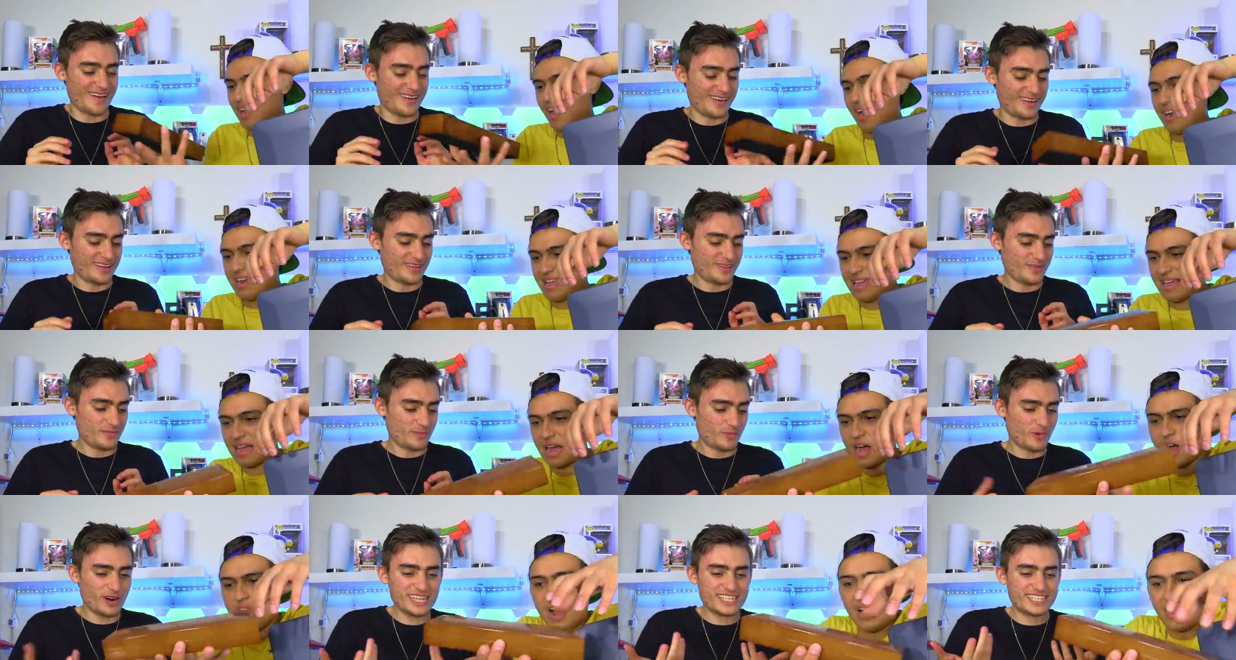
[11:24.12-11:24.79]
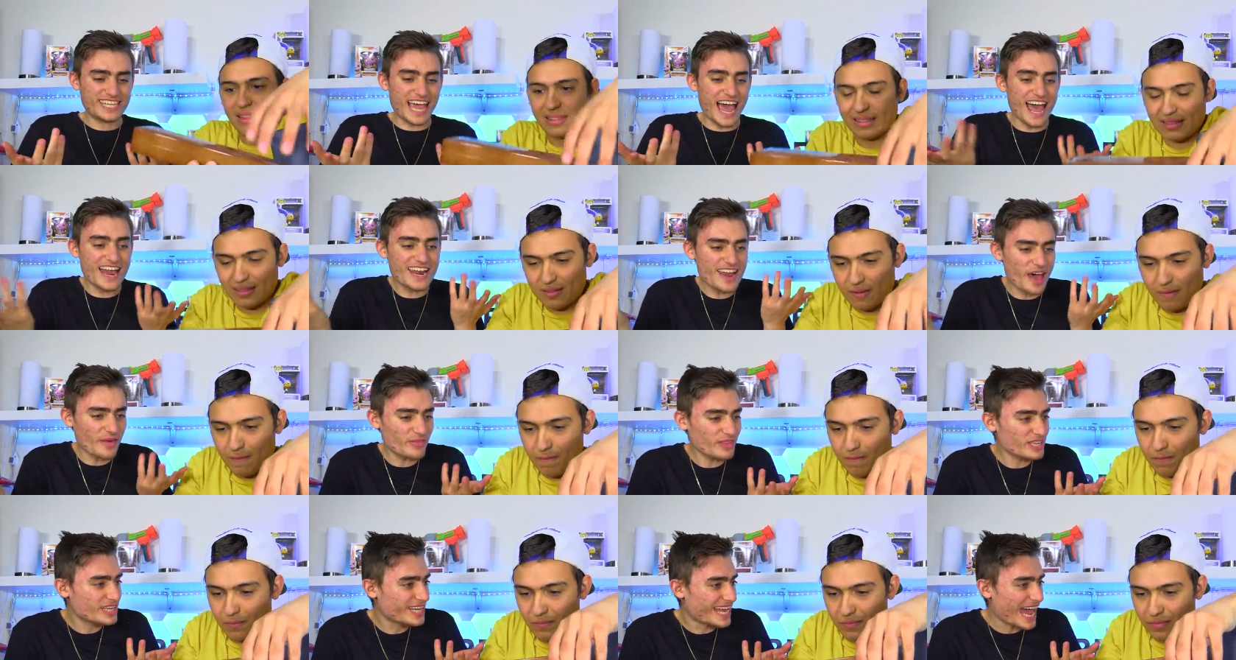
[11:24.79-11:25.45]
Speaker 1: got here? What is that?
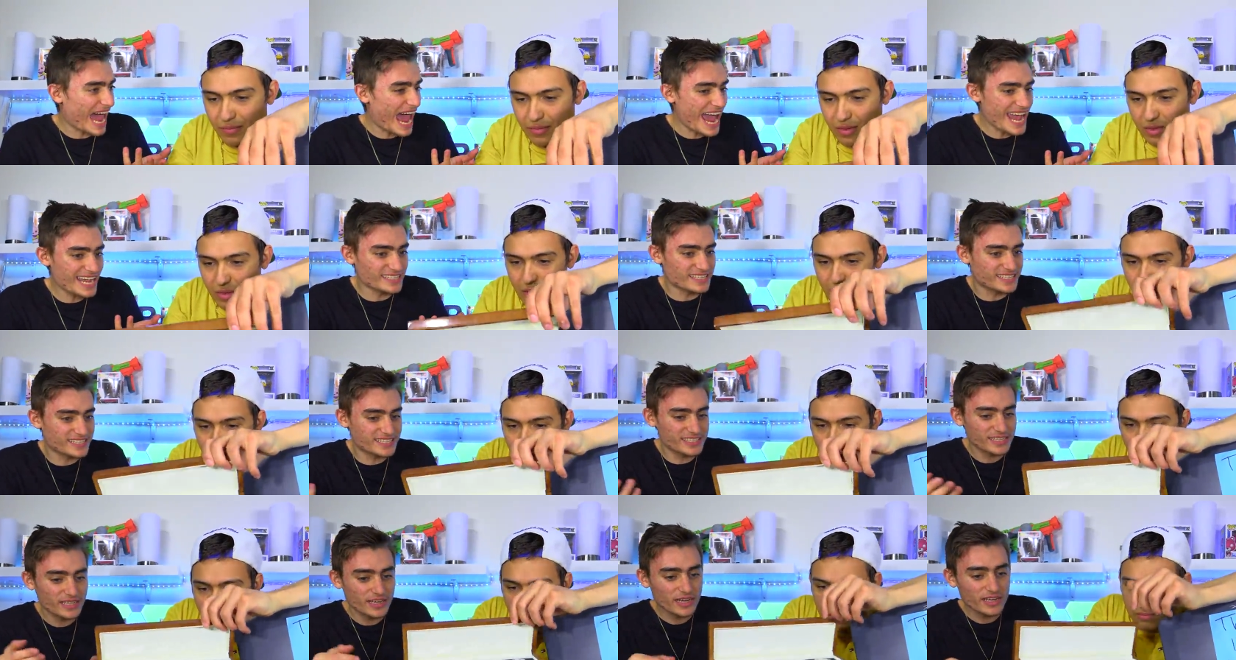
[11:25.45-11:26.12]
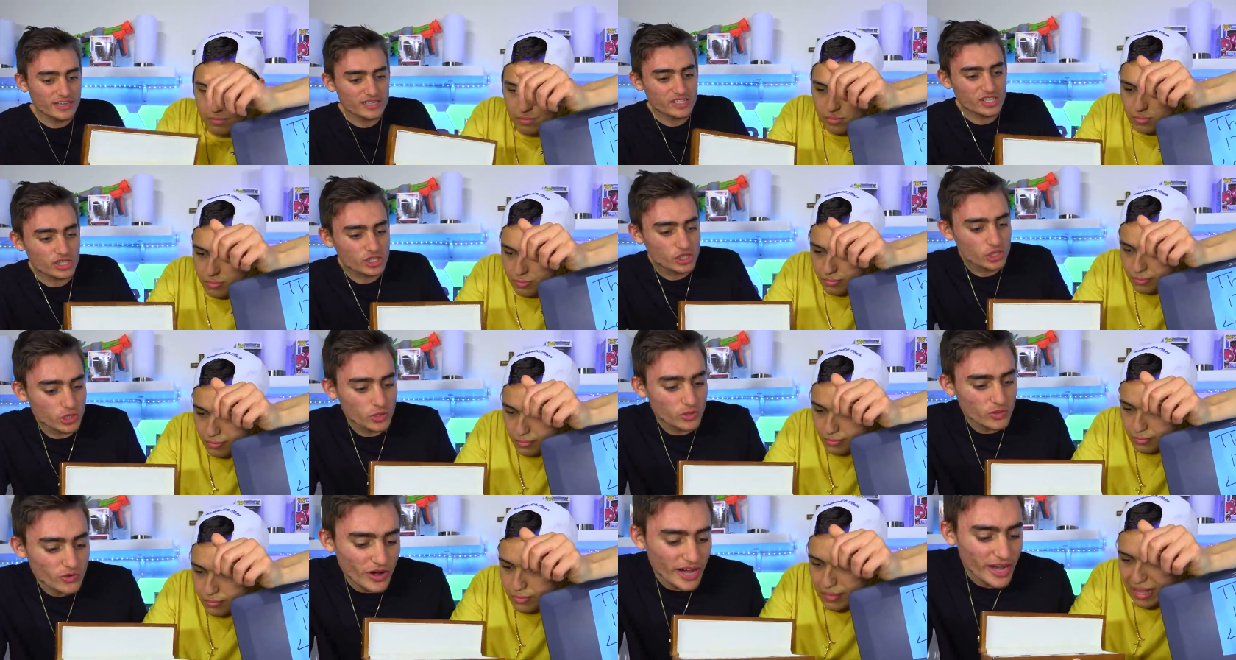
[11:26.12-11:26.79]
Another case. Is it
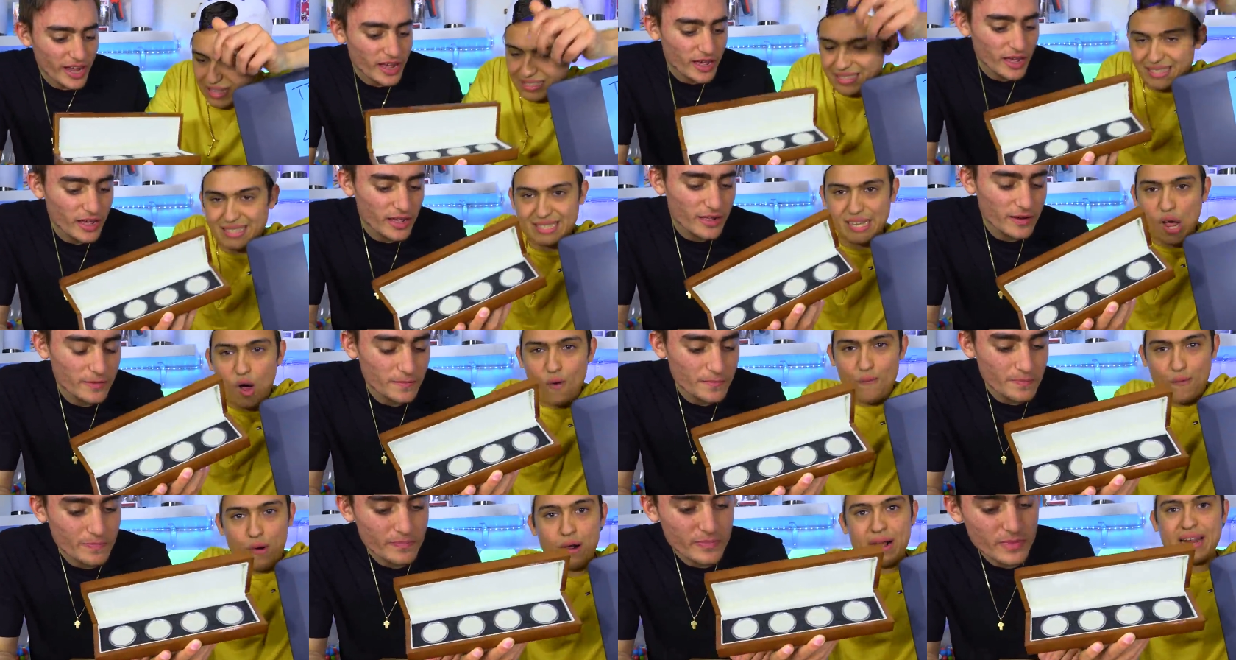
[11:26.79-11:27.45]
jewelry? It's silver